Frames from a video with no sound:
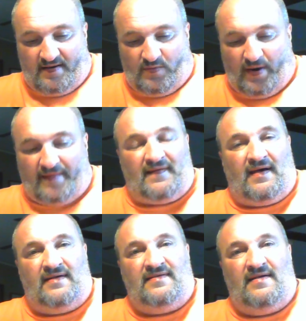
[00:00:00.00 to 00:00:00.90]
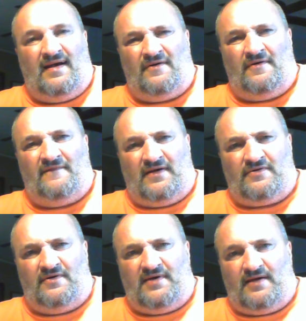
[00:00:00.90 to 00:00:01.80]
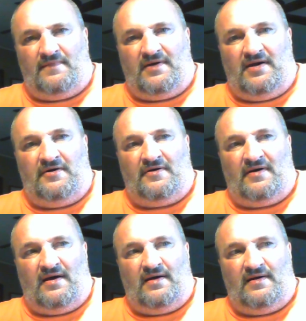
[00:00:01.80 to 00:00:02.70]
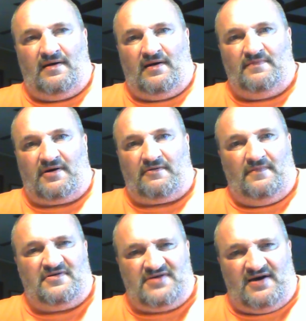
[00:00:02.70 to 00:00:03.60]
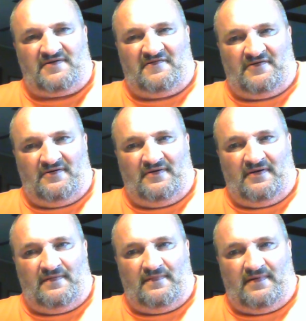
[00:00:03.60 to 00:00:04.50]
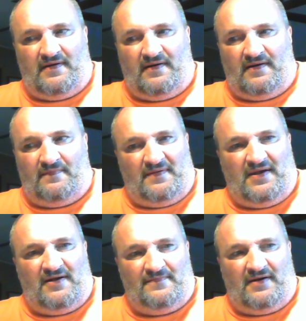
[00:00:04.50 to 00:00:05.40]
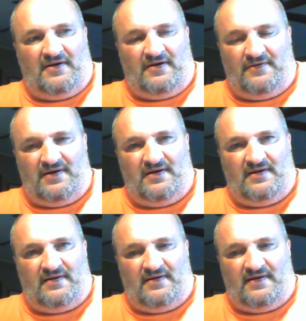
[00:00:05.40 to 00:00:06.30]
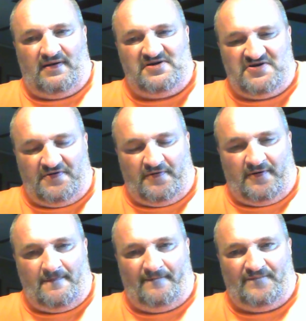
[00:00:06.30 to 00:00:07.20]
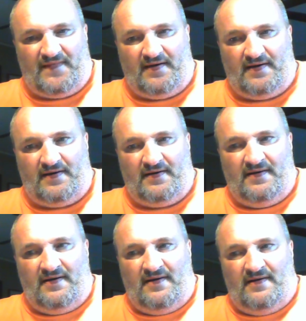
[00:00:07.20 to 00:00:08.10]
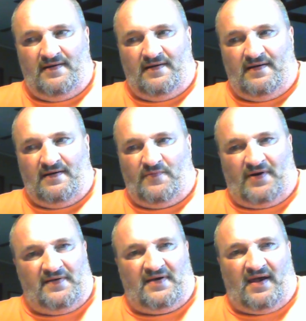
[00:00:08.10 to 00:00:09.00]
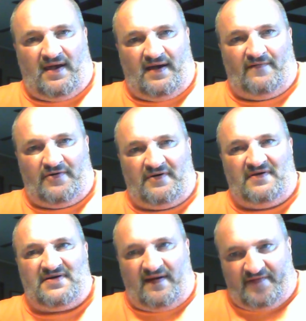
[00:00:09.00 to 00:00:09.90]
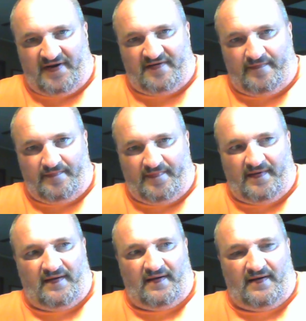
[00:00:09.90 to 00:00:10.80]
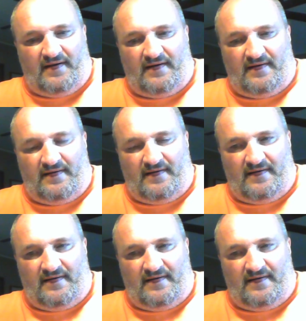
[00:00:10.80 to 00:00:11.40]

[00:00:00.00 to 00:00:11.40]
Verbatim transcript: one thing I, I don't know if I told you at the beginning or not, I'm a criminal justice student and I'll be getting my degree in, in June. And one thing I have learned is evidence. And